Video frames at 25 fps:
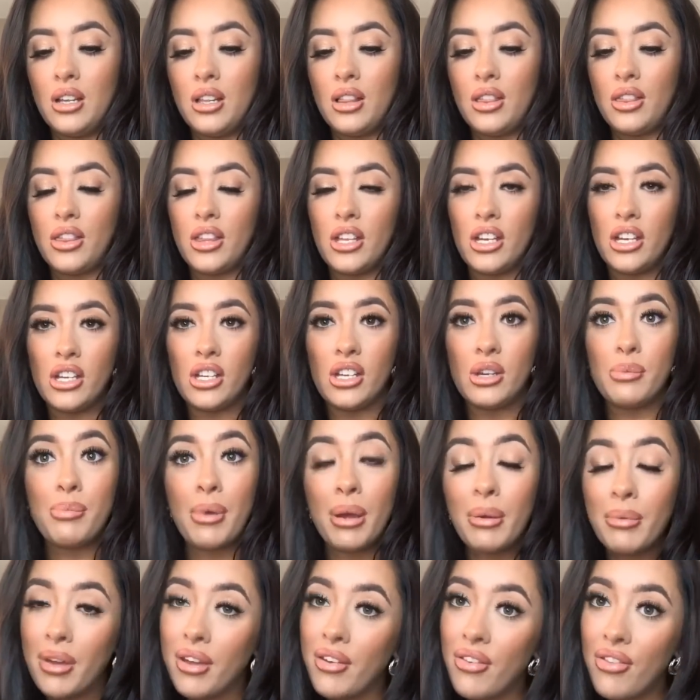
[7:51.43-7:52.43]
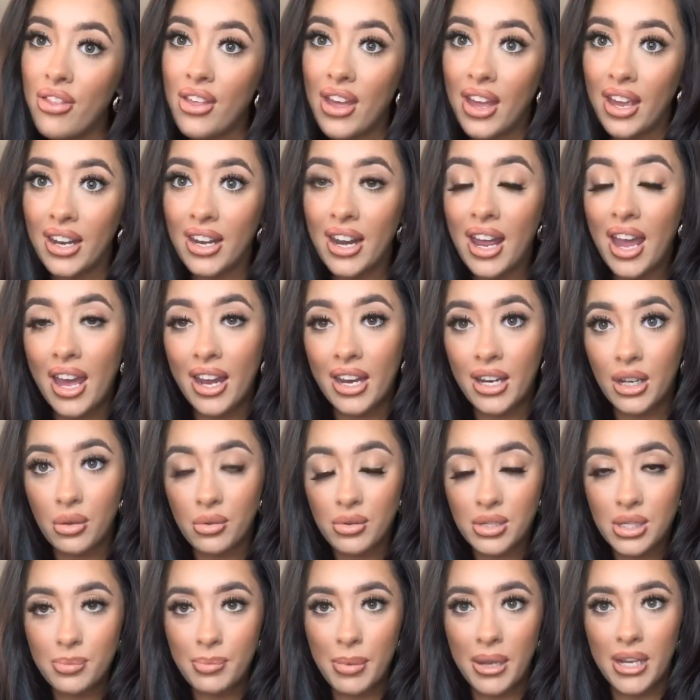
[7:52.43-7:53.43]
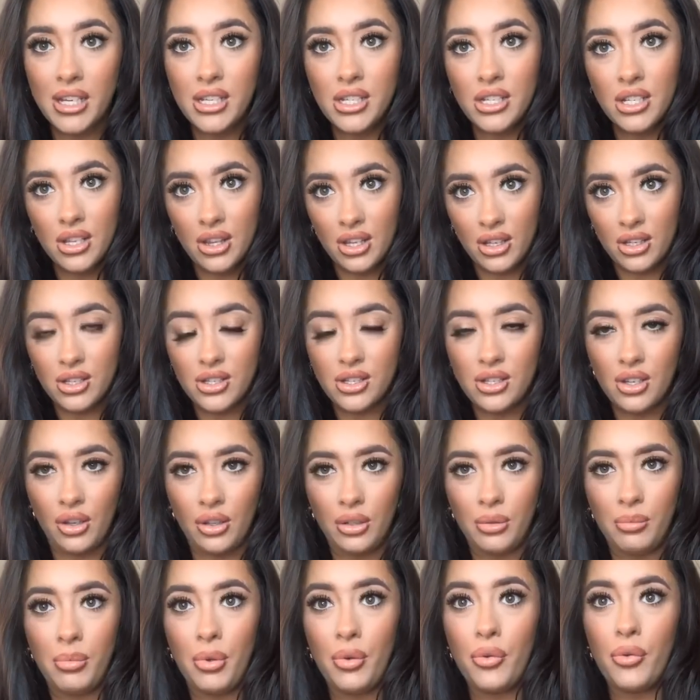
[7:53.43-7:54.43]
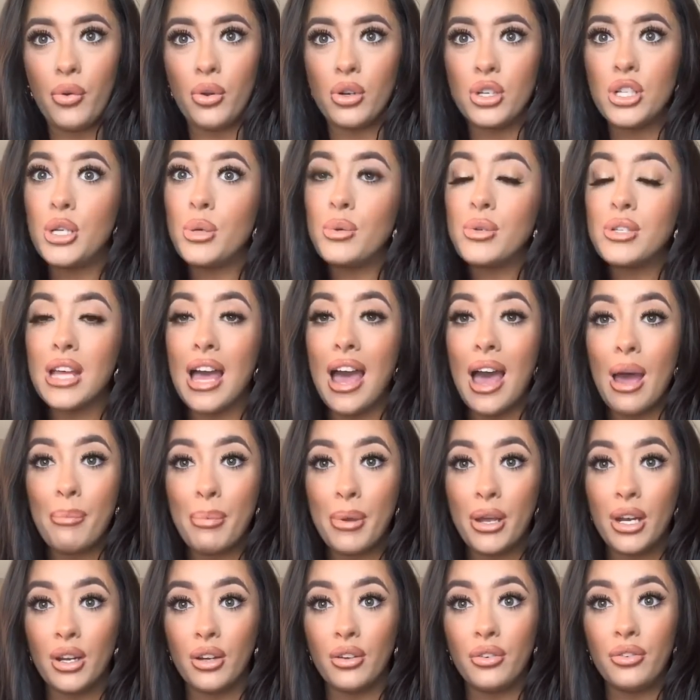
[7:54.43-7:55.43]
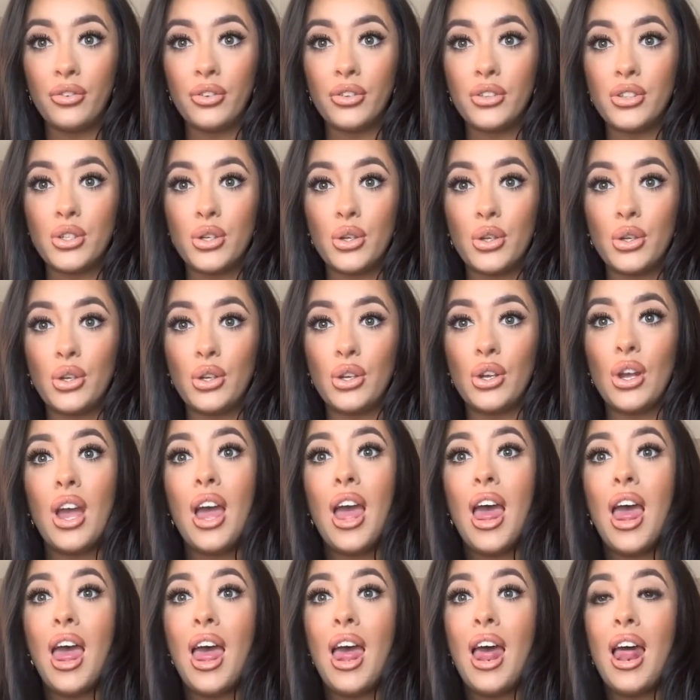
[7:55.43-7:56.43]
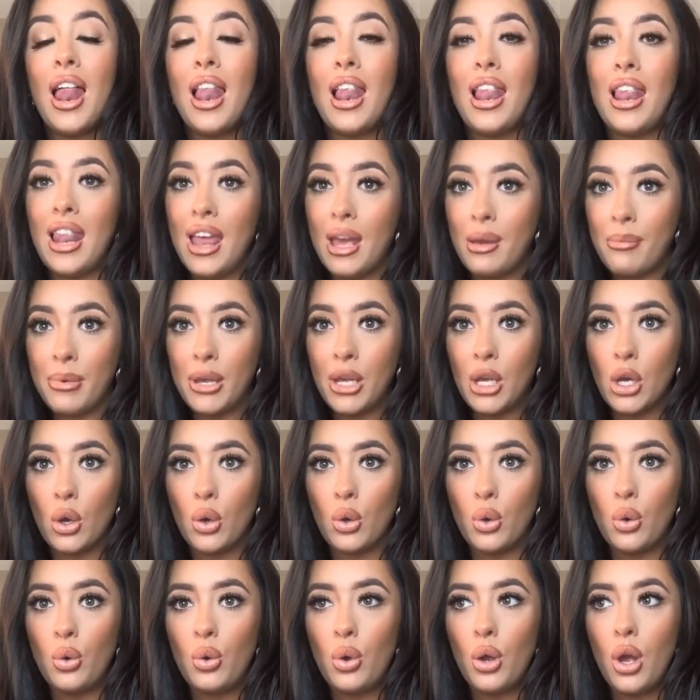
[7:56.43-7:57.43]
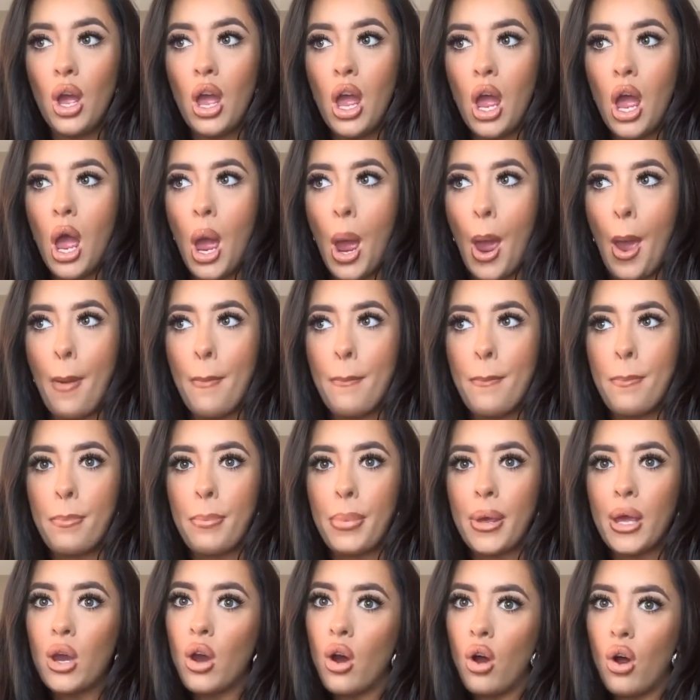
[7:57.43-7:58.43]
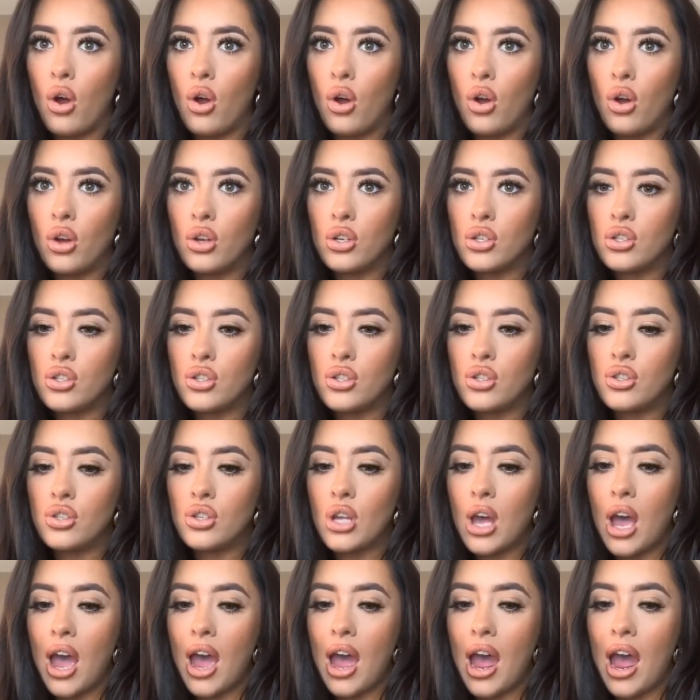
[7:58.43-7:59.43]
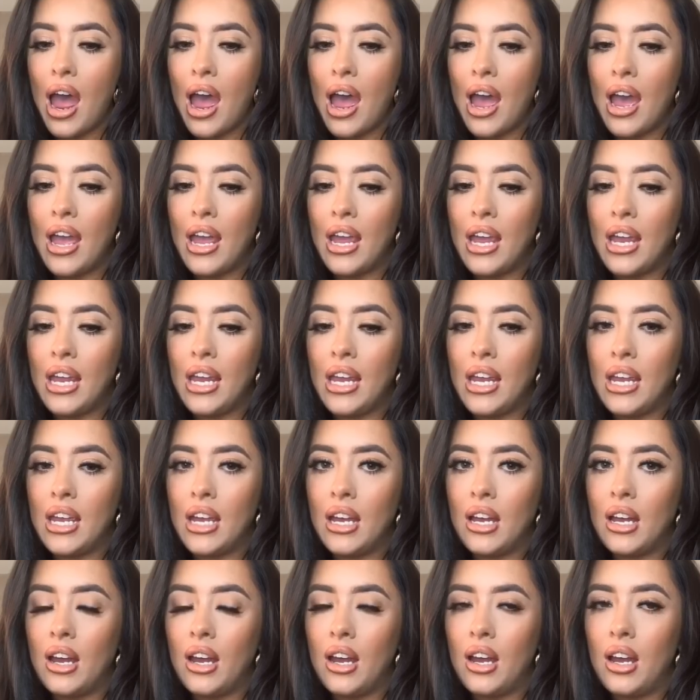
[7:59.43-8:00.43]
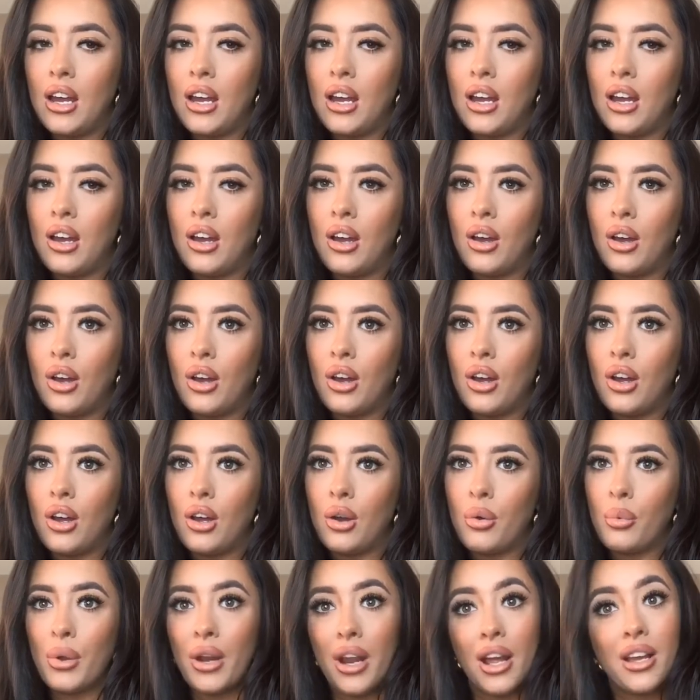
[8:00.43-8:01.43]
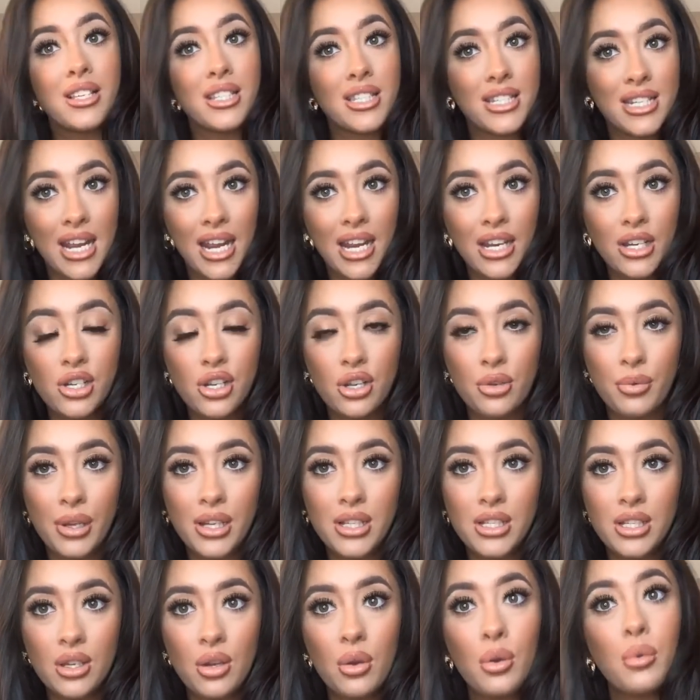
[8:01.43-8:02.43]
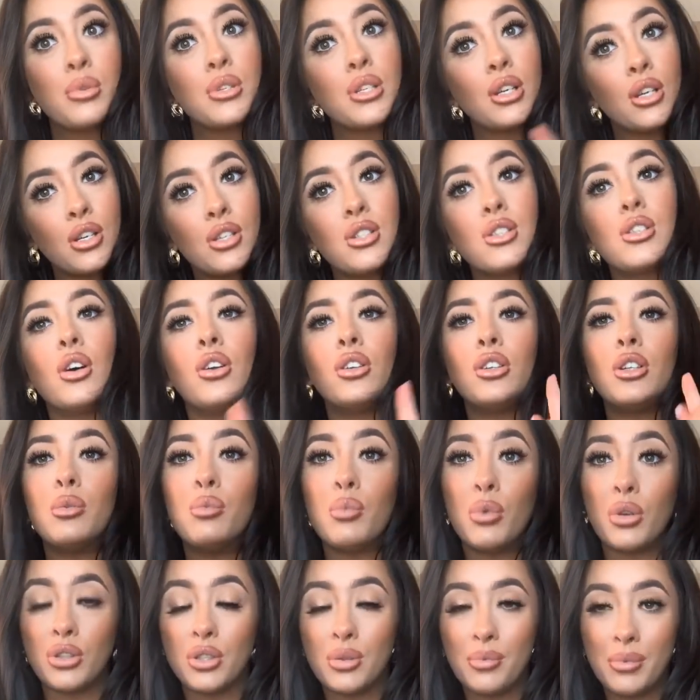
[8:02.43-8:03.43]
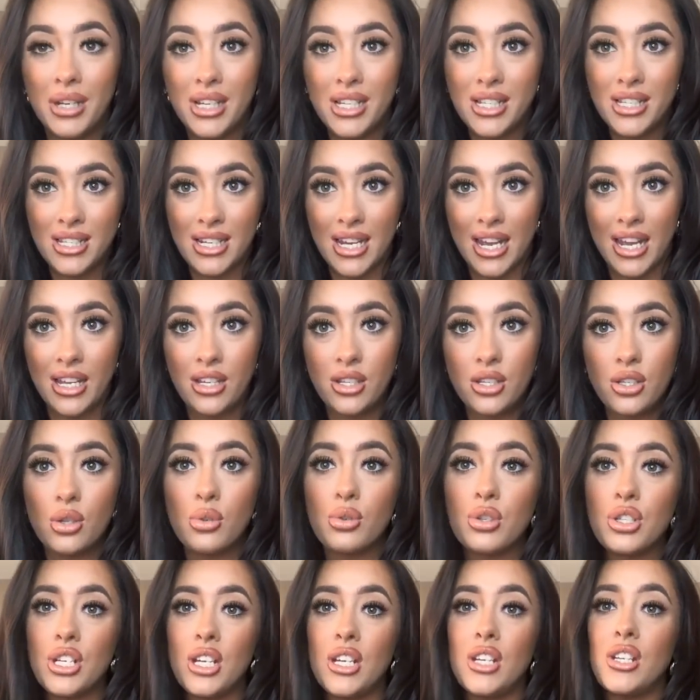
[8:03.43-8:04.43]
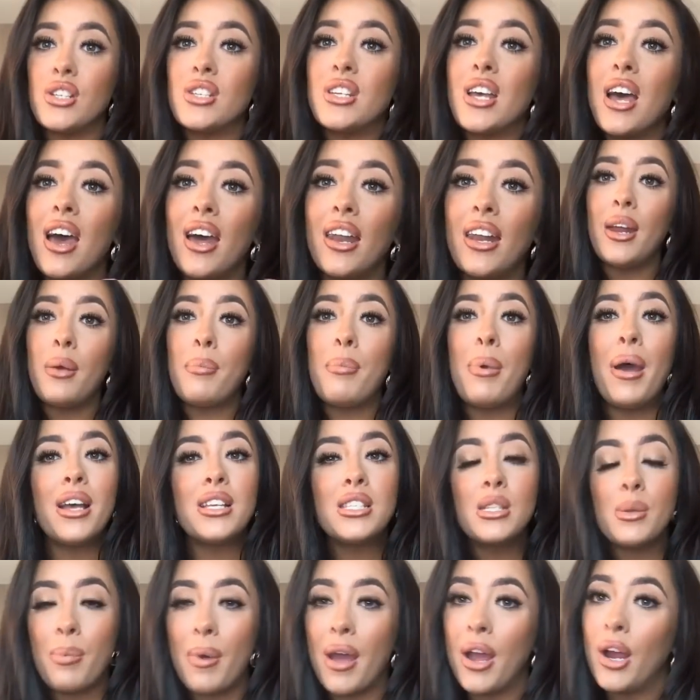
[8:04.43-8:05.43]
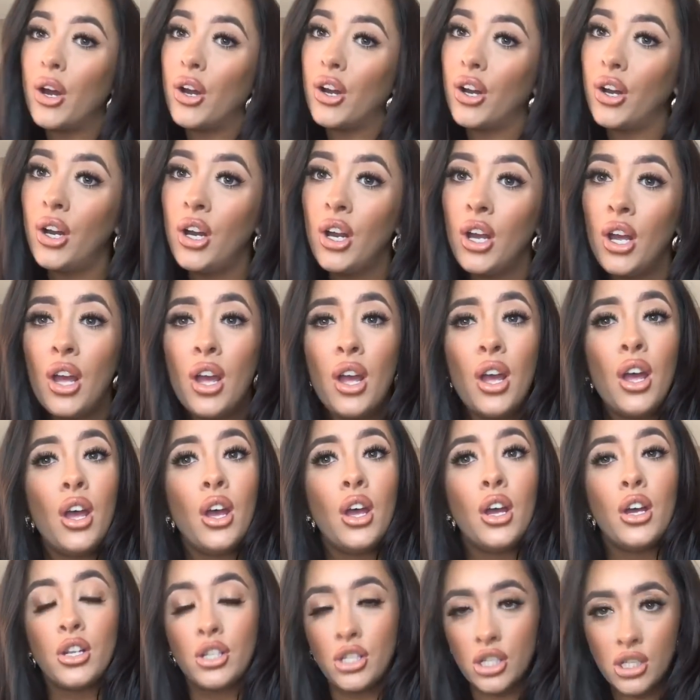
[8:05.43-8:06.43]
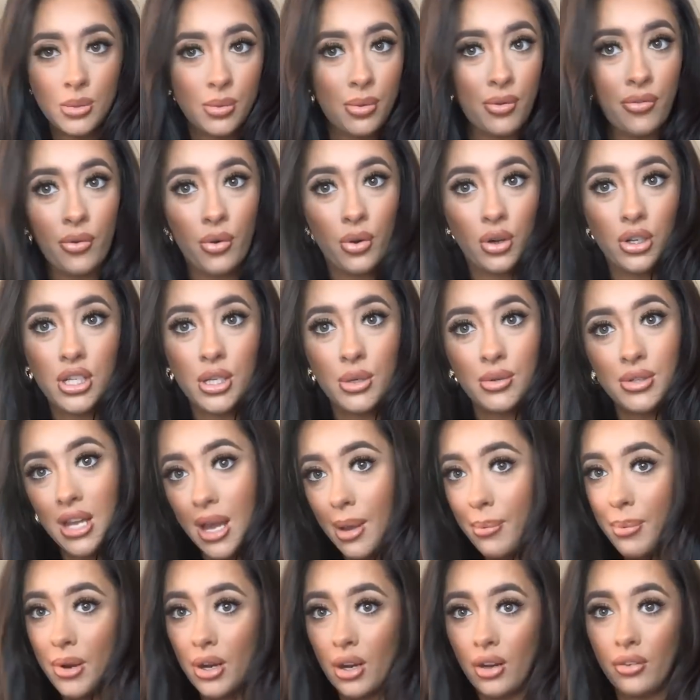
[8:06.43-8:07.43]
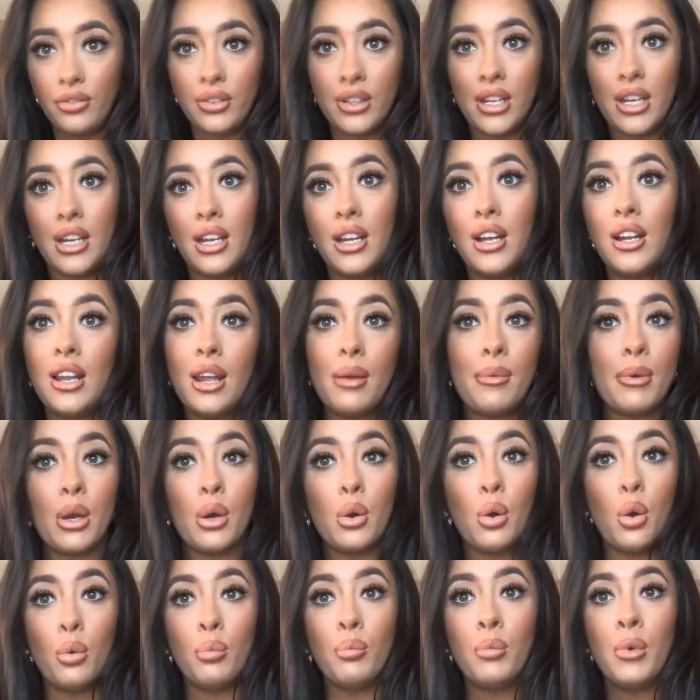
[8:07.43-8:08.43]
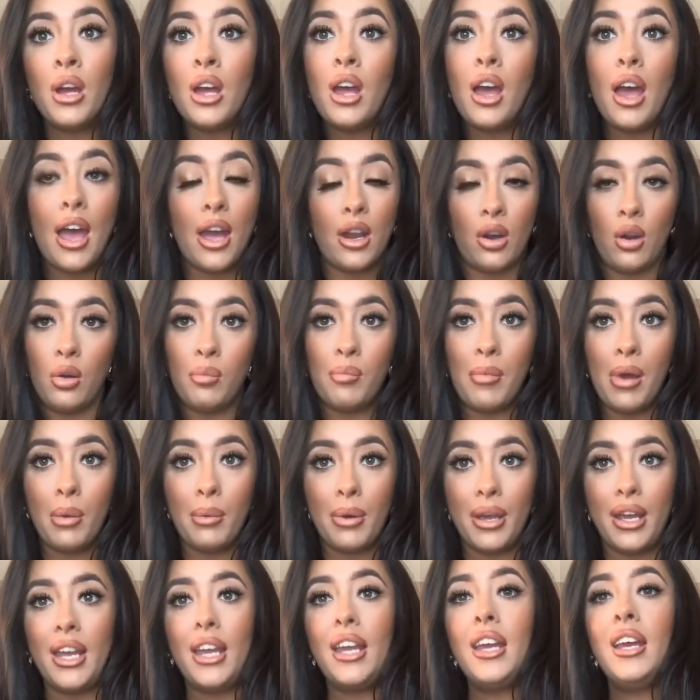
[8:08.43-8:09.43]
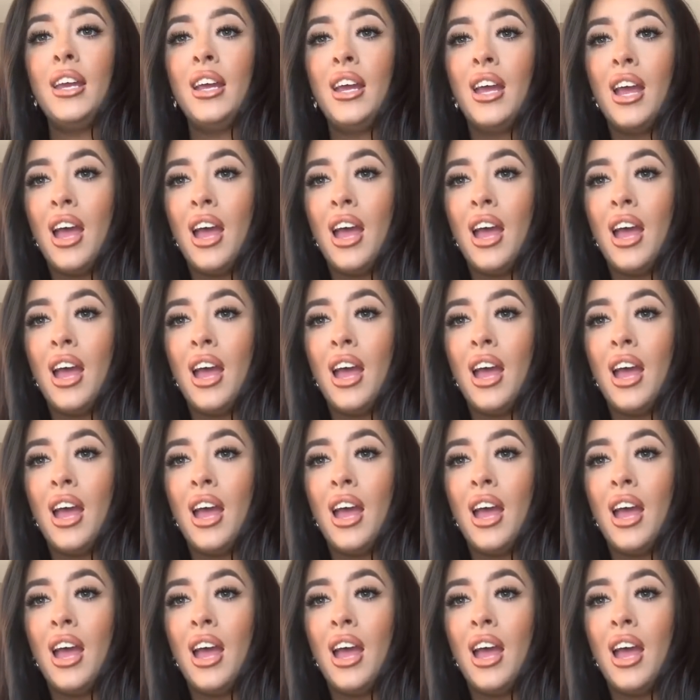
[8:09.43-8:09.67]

the midwife then had to go speak to the consultant before she was happy enough to let me go, because when I stayed 2 weeks ago, it was the consultant wanted me to stay, so she just had pass it by her just before she was happy enough to let me go home and on my way.